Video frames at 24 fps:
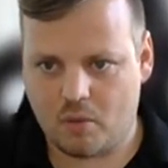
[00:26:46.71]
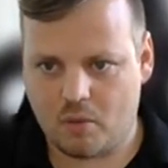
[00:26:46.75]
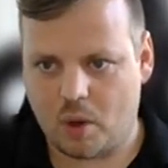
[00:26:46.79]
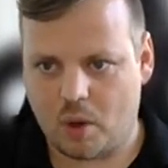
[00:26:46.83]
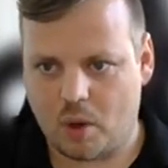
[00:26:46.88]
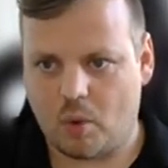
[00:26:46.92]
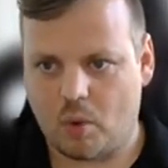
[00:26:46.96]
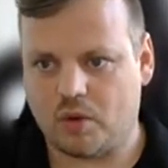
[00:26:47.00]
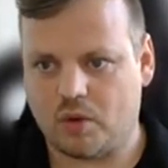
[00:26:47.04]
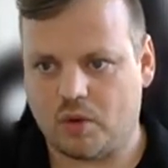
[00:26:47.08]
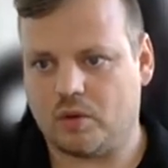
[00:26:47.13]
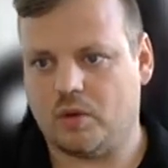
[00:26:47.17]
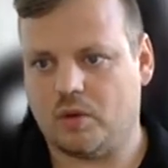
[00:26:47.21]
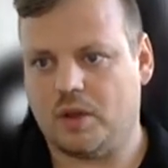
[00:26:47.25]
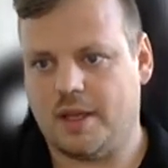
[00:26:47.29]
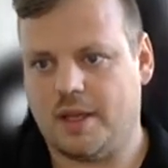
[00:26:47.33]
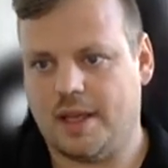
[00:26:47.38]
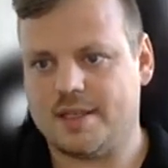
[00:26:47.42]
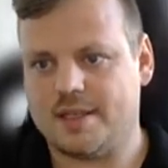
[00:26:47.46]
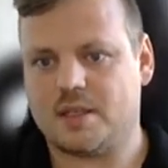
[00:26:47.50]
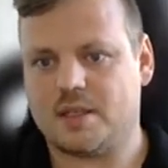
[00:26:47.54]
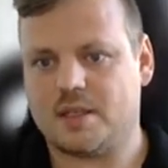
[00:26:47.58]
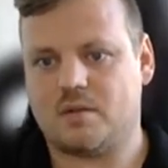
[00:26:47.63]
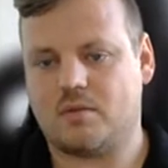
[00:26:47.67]
We want
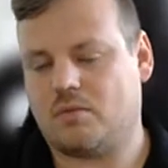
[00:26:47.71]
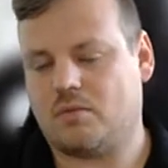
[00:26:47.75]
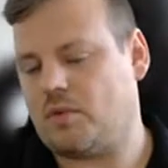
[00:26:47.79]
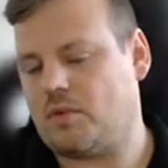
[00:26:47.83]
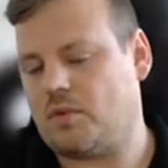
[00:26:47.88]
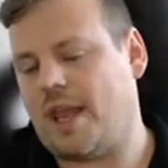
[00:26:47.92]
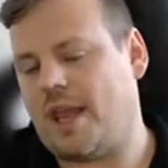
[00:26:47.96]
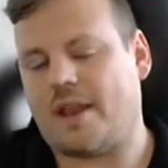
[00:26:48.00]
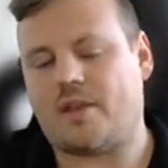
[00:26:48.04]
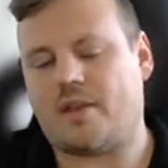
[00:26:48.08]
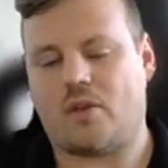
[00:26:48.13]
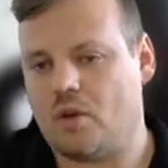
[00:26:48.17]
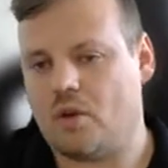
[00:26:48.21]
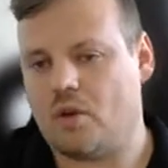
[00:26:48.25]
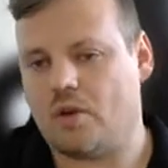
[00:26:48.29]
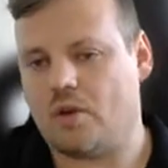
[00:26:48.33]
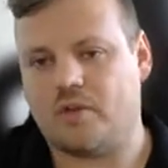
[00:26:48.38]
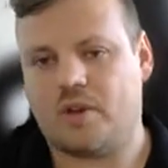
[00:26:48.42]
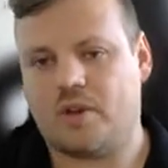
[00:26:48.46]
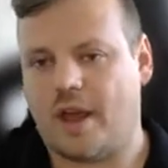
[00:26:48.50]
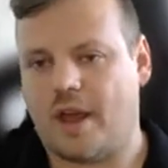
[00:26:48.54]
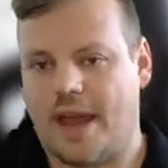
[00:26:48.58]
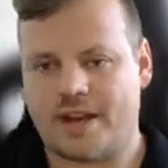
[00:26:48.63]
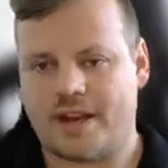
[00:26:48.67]
to get all
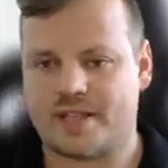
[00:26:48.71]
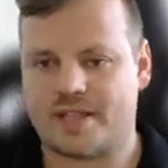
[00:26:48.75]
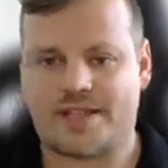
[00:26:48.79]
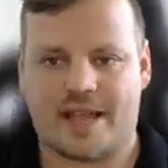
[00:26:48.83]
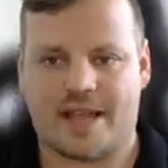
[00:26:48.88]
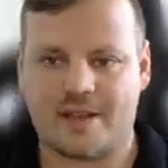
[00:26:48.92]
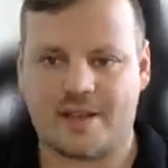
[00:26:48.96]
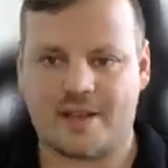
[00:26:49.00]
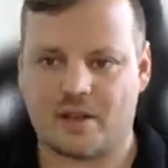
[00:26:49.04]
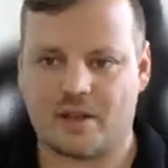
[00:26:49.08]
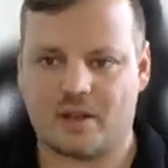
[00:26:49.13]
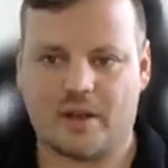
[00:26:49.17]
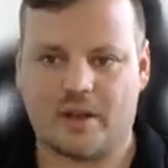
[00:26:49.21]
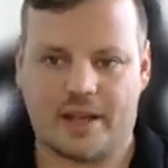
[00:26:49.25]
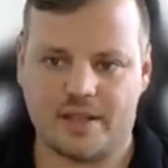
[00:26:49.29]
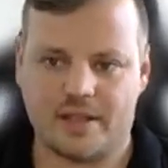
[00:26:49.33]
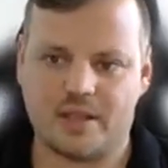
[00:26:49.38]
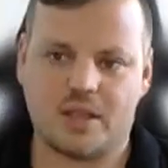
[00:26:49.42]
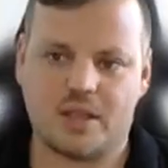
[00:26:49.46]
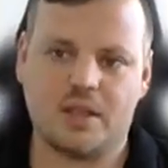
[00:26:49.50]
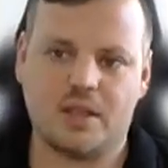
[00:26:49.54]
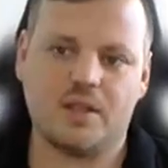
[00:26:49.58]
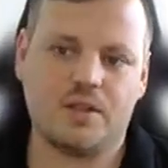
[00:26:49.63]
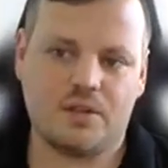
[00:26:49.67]
of the Azure Sentinel
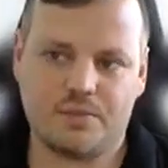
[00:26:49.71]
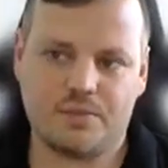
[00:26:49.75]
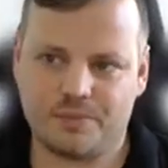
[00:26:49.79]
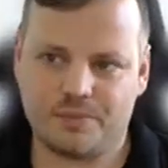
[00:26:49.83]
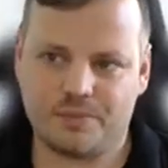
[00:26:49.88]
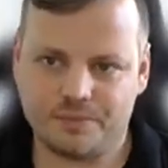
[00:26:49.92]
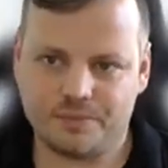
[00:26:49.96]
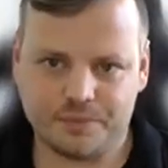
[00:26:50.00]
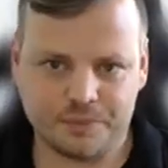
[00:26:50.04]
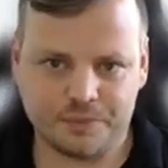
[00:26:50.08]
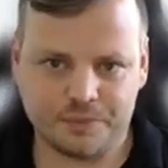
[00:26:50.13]
incidents.